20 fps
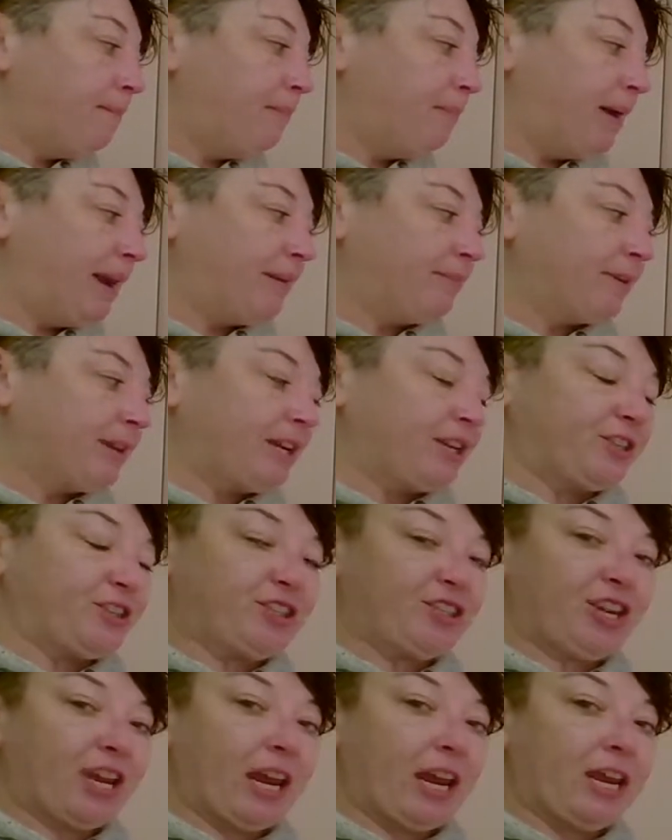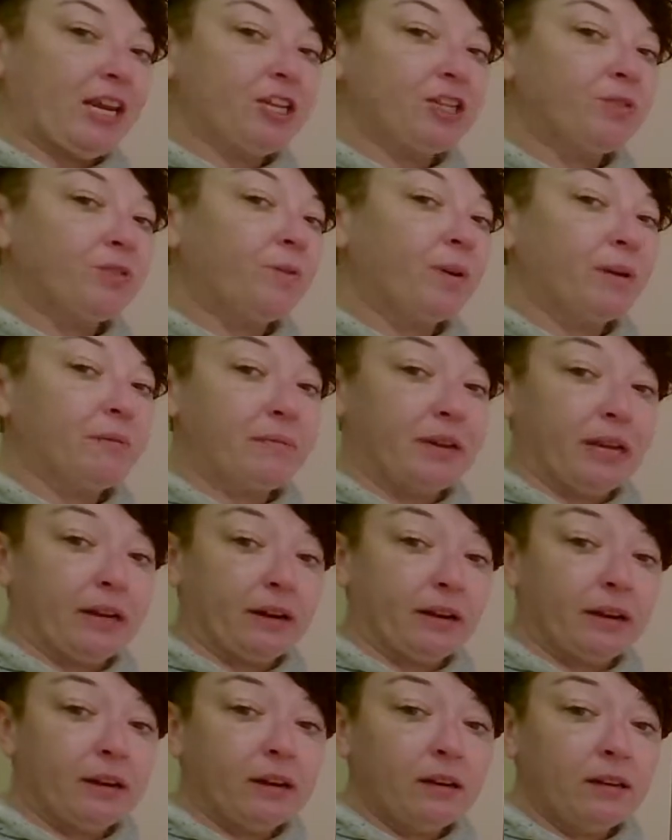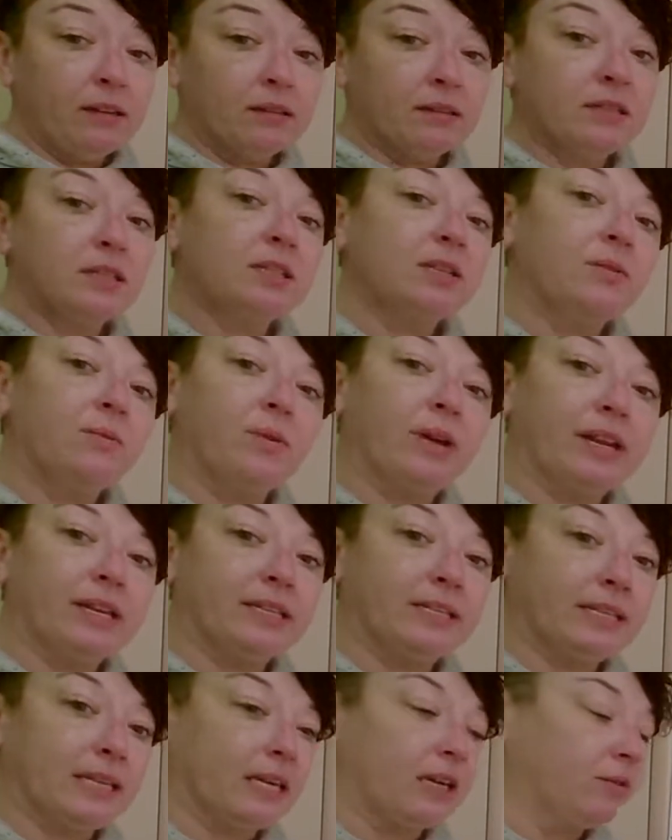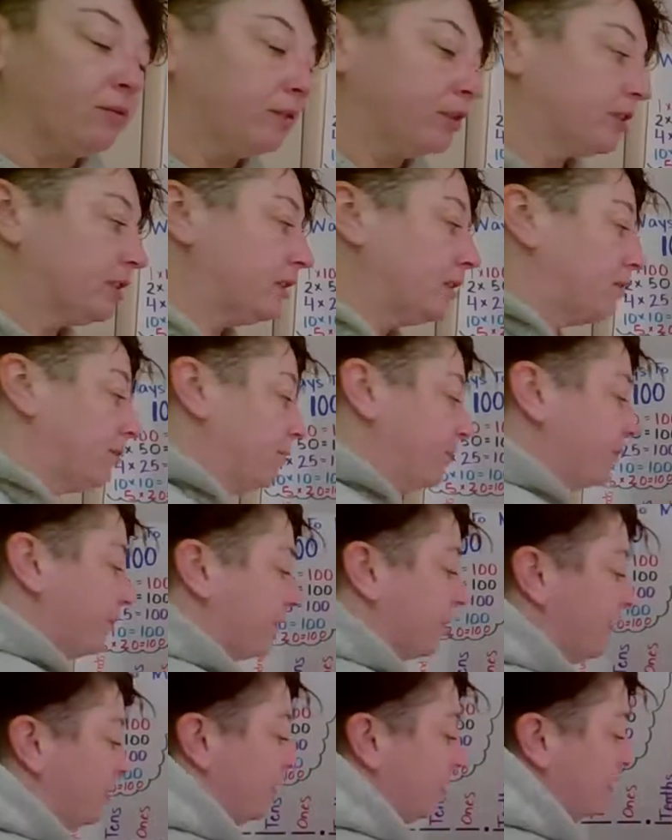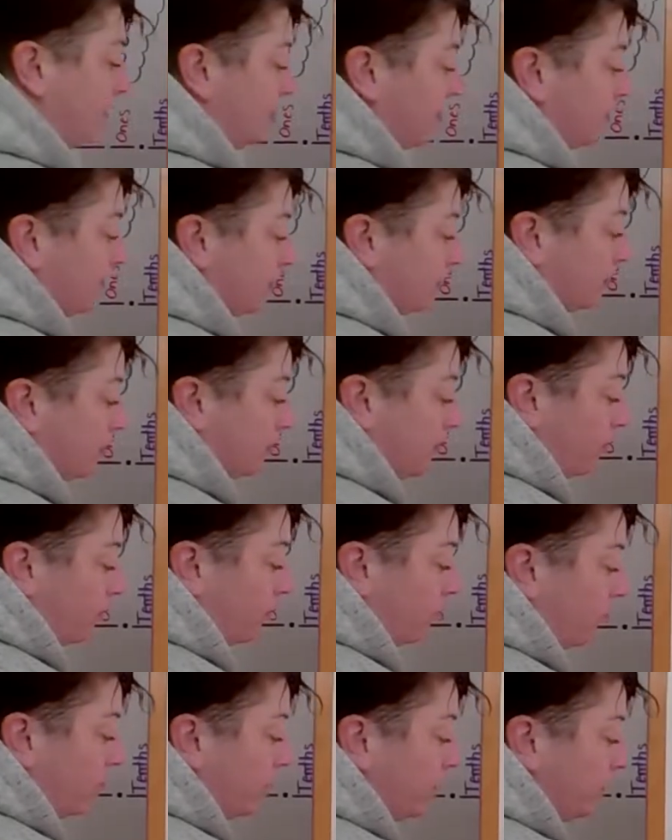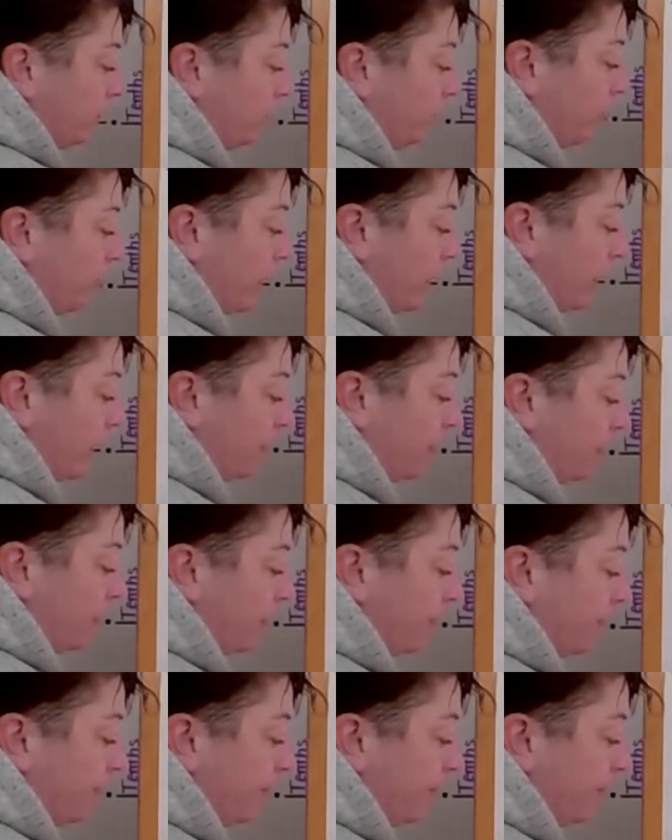but I'm going to change 1 meter to what it's equal to. So 1/20